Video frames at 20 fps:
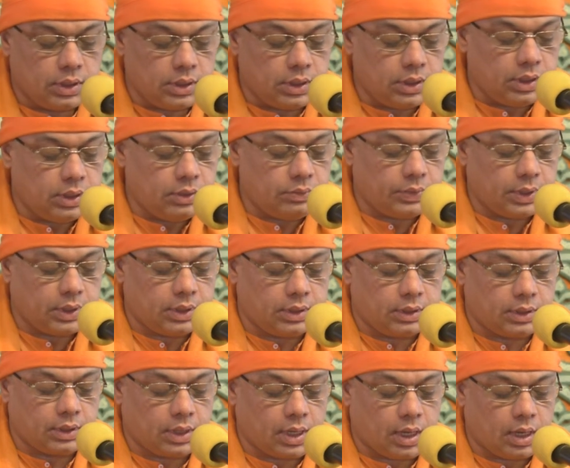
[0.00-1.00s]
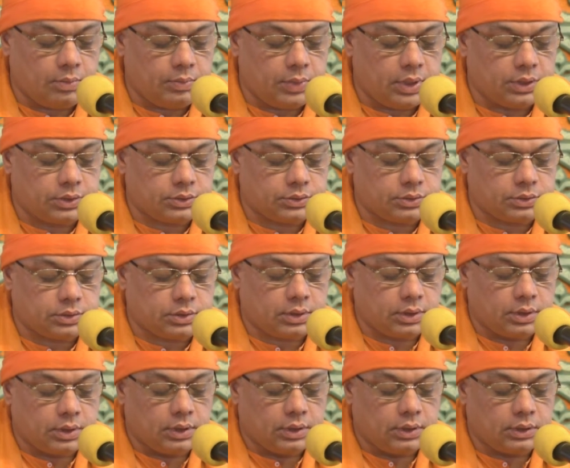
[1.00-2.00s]
even amidst
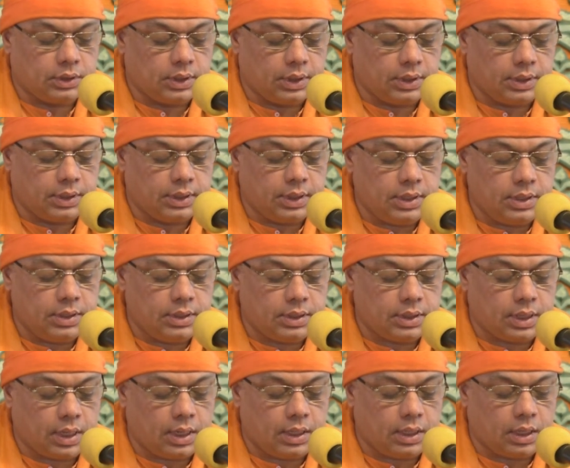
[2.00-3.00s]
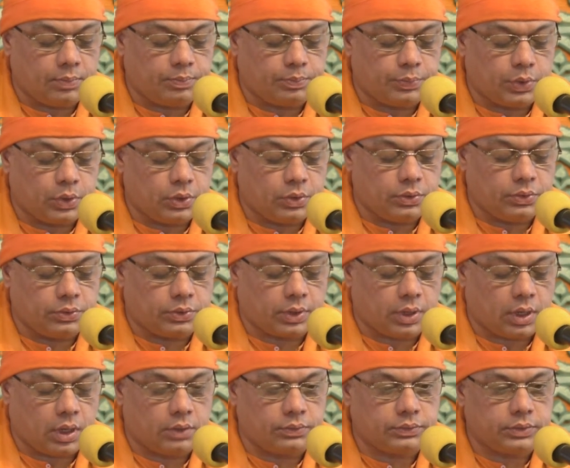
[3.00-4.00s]
the din and uproar
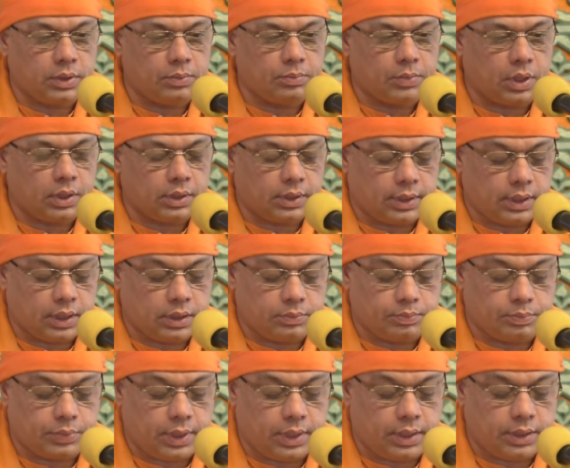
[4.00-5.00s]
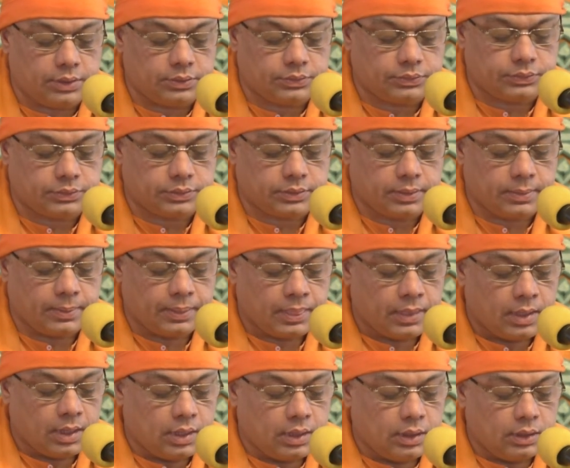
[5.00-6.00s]
of the marketplace
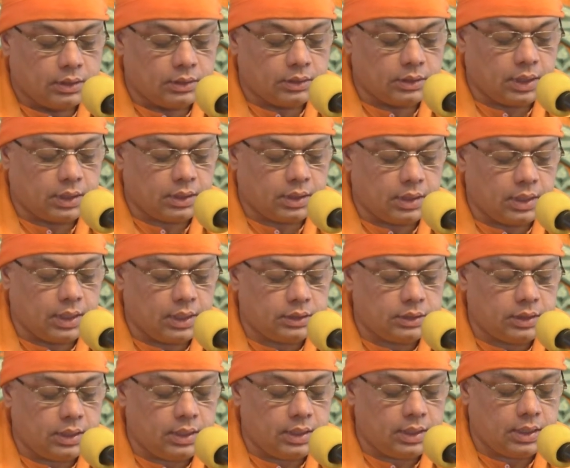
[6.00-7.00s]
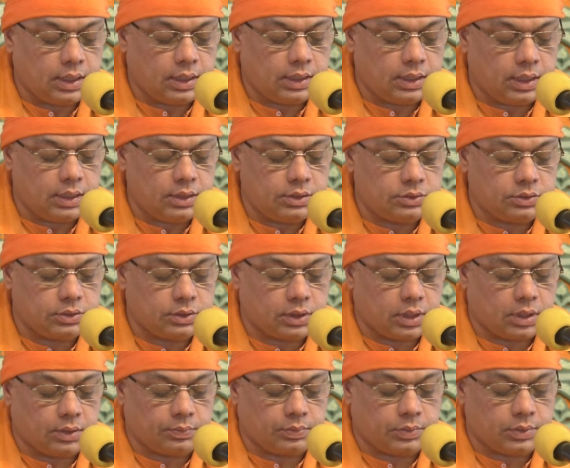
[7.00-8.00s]
that nothing can
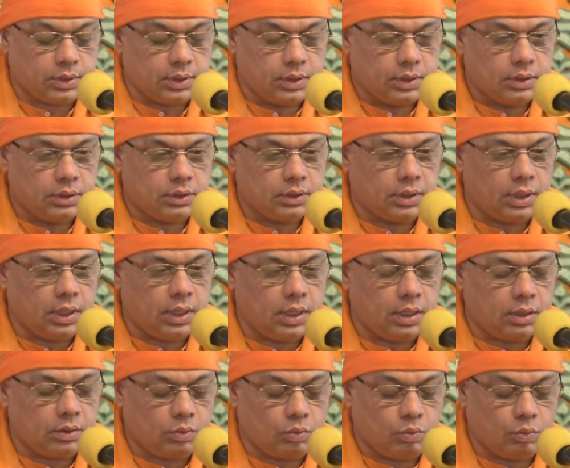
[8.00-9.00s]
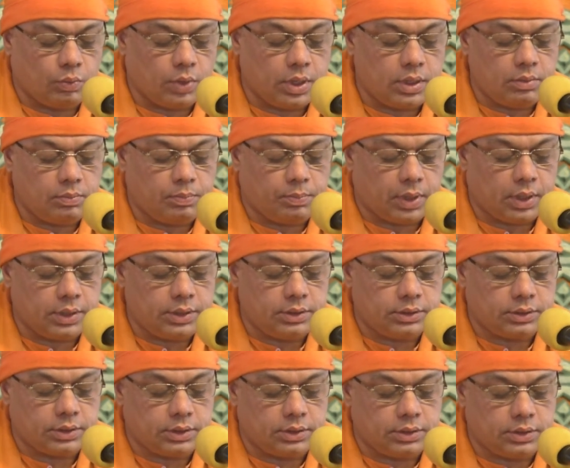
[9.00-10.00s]
interrupt their
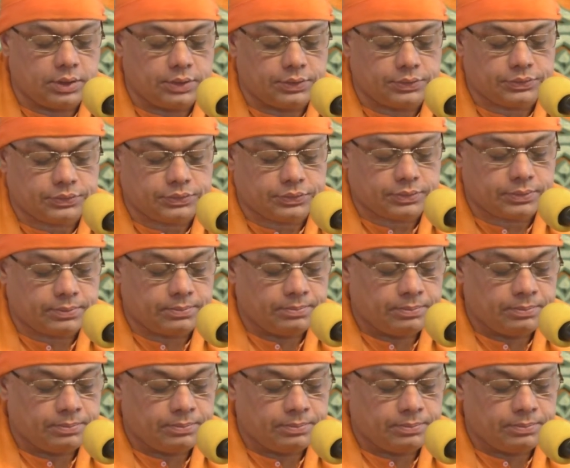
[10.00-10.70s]
one-pointedness.